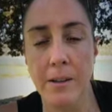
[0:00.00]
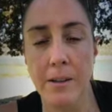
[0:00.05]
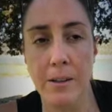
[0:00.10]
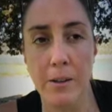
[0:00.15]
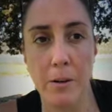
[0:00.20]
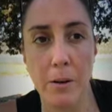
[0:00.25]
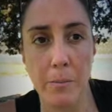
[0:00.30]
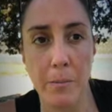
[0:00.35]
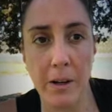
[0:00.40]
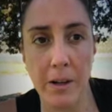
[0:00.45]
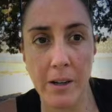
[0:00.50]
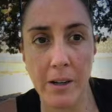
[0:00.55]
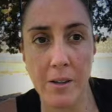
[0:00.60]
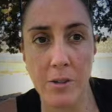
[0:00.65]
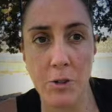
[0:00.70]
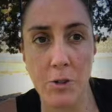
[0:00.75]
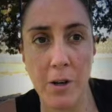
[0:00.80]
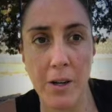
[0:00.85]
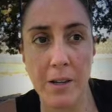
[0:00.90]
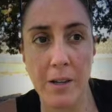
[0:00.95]
You know, I'm not going
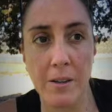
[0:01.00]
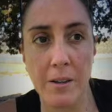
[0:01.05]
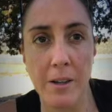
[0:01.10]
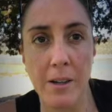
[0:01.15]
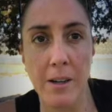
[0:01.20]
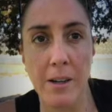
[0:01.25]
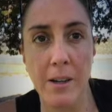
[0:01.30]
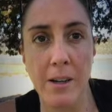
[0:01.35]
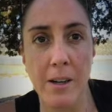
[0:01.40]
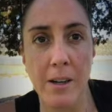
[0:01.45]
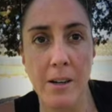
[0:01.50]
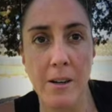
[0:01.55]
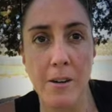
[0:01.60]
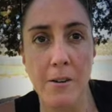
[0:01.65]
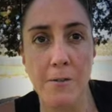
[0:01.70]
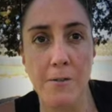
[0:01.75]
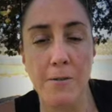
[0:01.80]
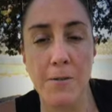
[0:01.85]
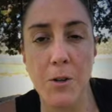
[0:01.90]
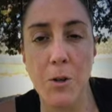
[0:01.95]
to try to
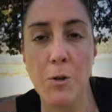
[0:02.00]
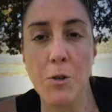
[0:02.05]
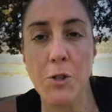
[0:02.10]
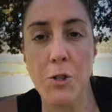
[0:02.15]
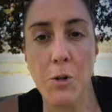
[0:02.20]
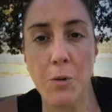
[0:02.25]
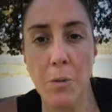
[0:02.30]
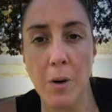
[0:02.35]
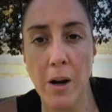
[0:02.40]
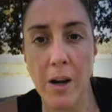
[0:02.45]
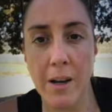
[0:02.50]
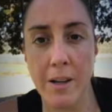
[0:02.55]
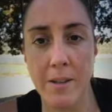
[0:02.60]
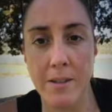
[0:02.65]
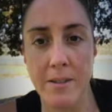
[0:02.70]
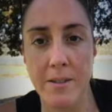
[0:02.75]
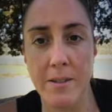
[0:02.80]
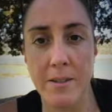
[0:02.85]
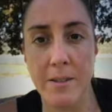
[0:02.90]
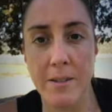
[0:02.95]

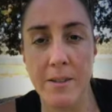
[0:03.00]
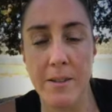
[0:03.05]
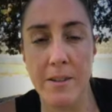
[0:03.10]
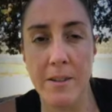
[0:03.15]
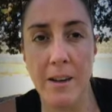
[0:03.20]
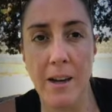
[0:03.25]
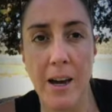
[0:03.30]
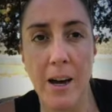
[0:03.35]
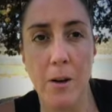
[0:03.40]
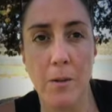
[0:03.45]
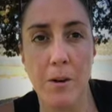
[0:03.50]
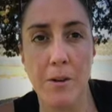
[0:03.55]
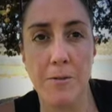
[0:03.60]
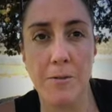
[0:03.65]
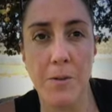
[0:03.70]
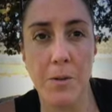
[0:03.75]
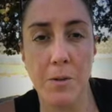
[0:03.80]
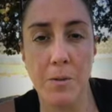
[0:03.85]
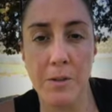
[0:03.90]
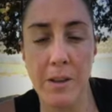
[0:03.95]
futurize how I
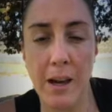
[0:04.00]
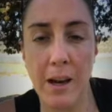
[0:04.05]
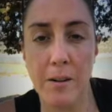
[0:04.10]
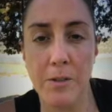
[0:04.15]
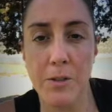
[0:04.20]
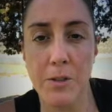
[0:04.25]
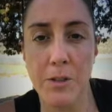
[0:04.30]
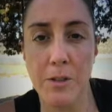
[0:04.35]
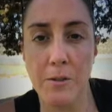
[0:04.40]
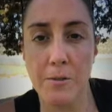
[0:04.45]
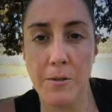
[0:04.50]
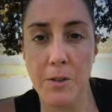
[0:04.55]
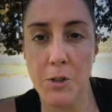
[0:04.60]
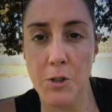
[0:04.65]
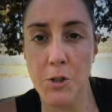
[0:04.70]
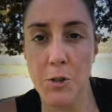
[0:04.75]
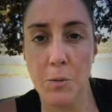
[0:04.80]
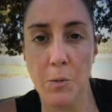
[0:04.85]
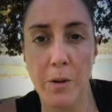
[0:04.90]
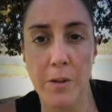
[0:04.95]
feel now into the
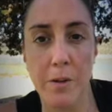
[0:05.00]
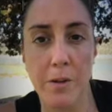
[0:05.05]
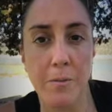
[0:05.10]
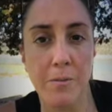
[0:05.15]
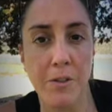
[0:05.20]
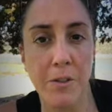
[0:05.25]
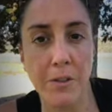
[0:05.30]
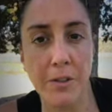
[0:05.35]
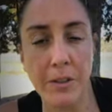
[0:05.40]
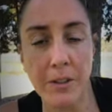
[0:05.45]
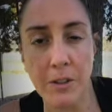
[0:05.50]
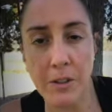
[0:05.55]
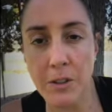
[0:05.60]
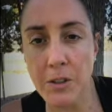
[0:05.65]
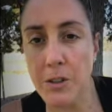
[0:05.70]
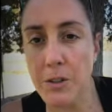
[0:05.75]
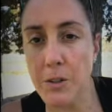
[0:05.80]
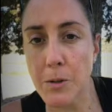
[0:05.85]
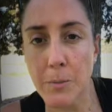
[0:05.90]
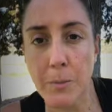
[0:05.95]
future, whether I'm feeling
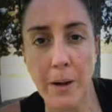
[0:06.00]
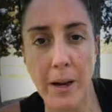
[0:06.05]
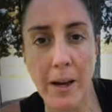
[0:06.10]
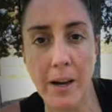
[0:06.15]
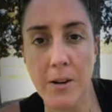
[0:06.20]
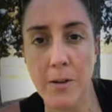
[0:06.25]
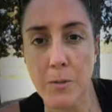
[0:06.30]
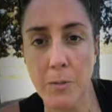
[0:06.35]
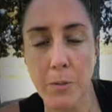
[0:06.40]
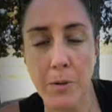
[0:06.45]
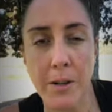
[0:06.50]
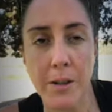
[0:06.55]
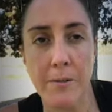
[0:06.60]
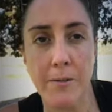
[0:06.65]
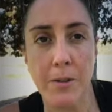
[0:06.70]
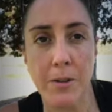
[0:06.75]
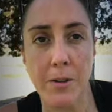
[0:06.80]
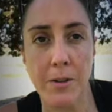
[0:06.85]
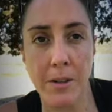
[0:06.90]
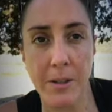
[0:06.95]
good or bad or
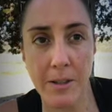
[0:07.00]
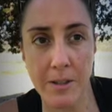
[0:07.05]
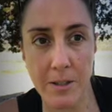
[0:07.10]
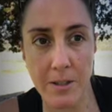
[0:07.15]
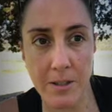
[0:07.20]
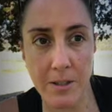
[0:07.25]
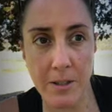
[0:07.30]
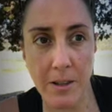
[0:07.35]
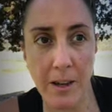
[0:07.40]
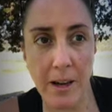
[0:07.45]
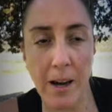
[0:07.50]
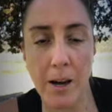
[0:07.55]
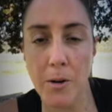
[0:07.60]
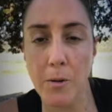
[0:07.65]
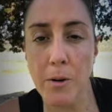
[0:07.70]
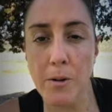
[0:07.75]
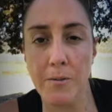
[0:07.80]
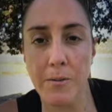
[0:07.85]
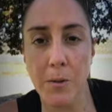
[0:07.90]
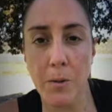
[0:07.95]
whatever. It's how
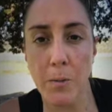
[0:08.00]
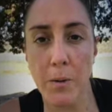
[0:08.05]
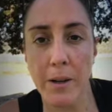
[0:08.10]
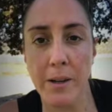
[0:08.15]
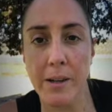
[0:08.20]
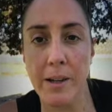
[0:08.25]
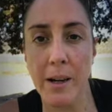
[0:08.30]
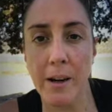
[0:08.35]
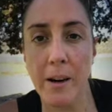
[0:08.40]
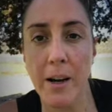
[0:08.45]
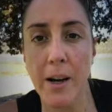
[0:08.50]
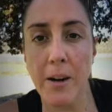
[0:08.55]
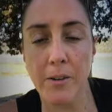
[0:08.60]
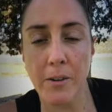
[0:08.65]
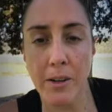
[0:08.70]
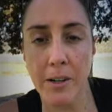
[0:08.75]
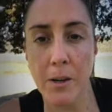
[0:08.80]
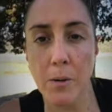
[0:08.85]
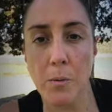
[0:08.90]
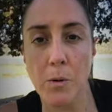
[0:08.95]
do I feel right now? How
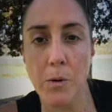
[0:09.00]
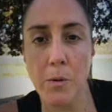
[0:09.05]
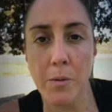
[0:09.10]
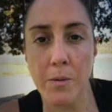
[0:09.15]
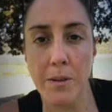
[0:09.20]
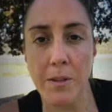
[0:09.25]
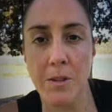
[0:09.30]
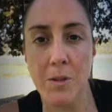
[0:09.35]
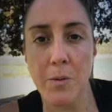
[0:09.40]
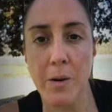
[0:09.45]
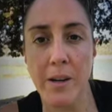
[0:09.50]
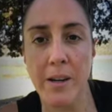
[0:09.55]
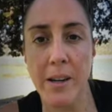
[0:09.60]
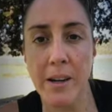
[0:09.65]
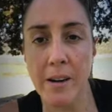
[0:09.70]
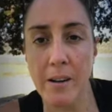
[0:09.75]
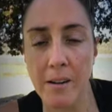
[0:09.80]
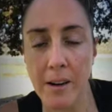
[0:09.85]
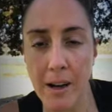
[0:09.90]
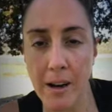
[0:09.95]
can I work with this right
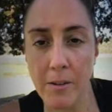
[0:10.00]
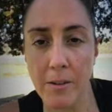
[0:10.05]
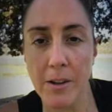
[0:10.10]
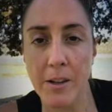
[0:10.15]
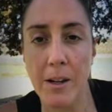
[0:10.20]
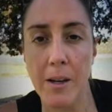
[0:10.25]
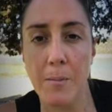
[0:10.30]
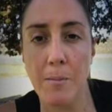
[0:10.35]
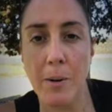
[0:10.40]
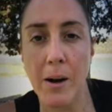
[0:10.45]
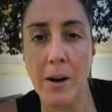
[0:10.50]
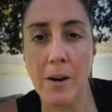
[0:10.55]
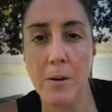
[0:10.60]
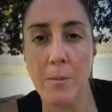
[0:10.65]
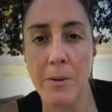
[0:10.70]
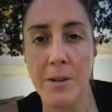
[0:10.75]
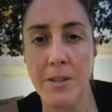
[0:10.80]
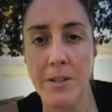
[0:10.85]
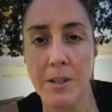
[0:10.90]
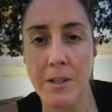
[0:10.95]
now? How can I empower
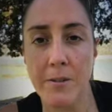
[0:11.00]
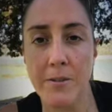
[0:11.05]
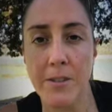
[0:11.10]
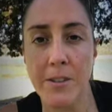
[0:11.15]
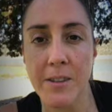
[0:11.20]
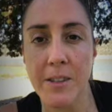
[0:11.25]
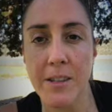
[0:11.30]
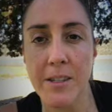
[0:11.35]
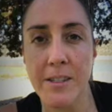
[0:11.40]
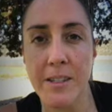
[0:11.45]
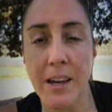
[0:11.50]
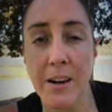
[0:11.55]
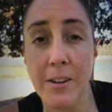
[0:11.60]
myself in this?